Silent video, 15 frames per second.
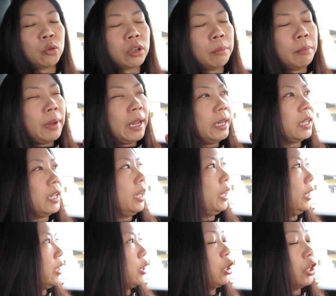We're
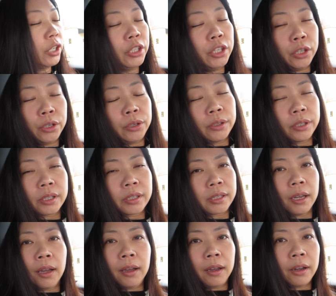making good use
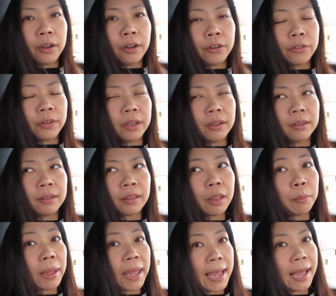of
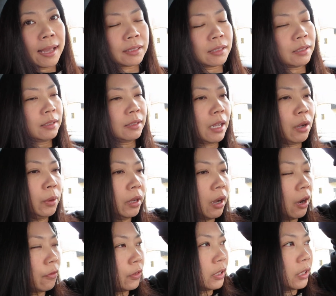the passes that we
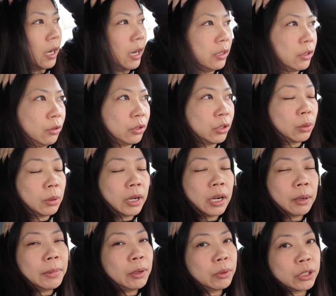got for Sky Zone, so we're
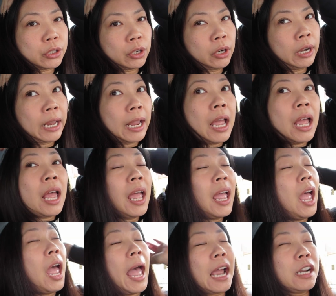gonna be returning.
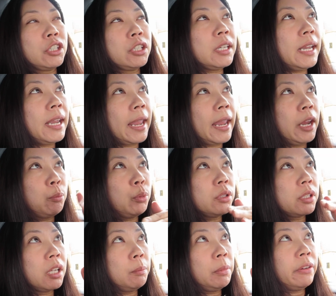Actually,
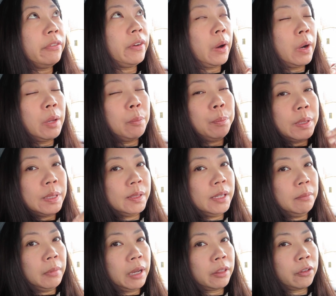April's gonna be a very busy
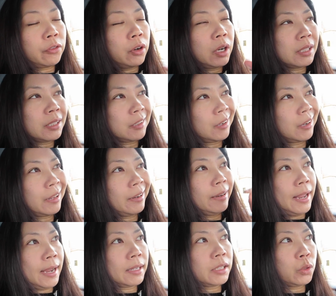month for us starting
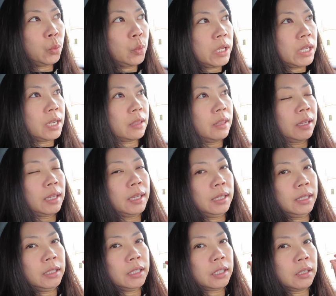next week. The
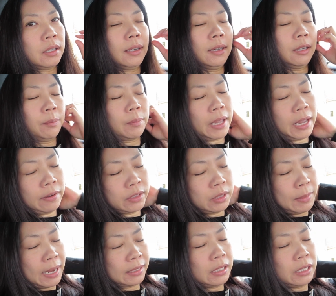kids have
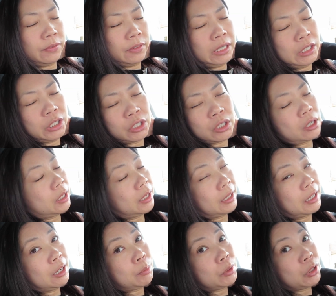some activities starting up.